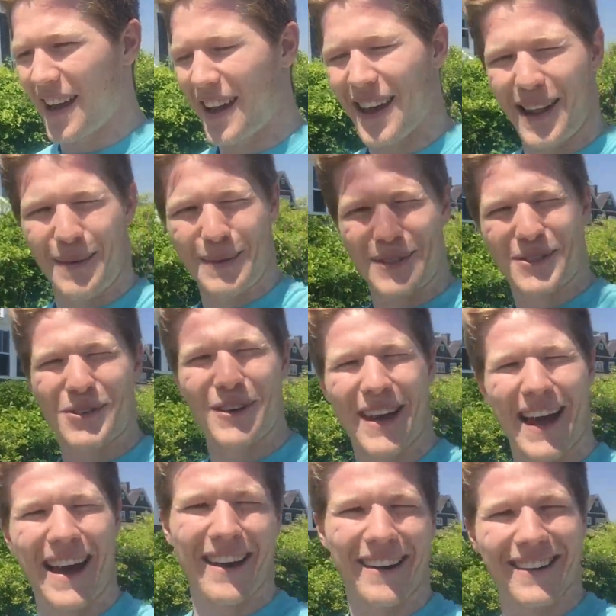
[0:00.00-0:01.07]
And I'm going to show you
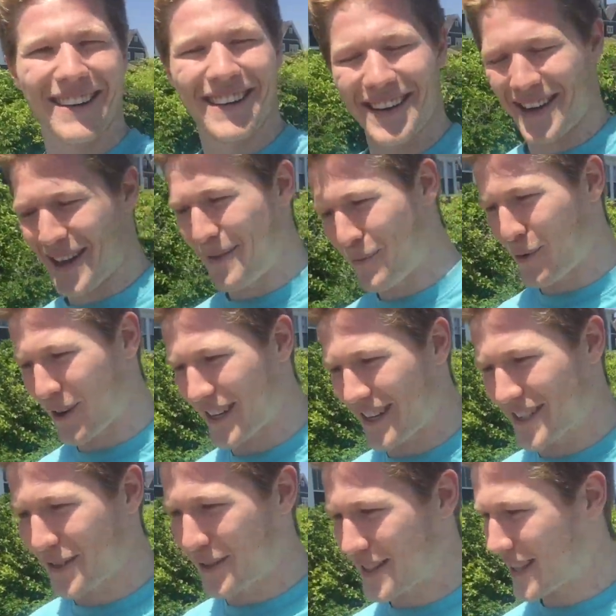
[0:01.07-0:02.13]
how. And we're going to
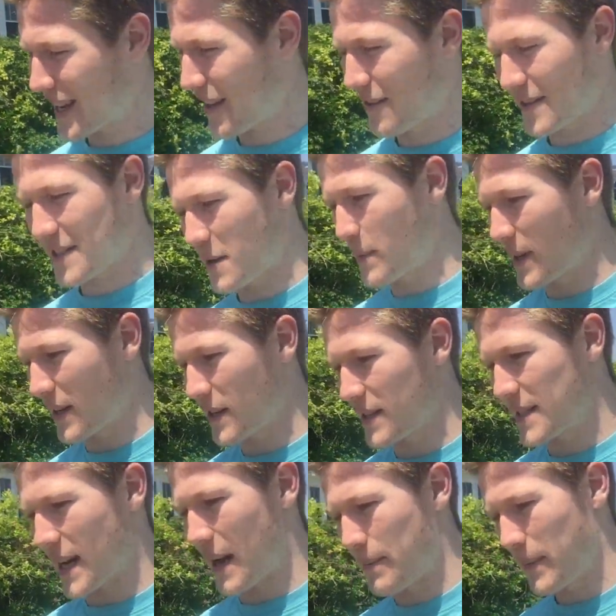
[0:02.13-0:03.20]
do it together. It's going to be a good
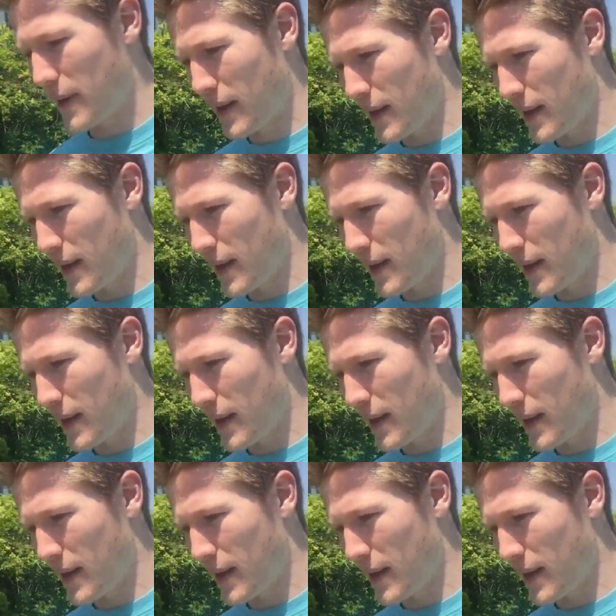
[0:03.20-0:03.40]
time.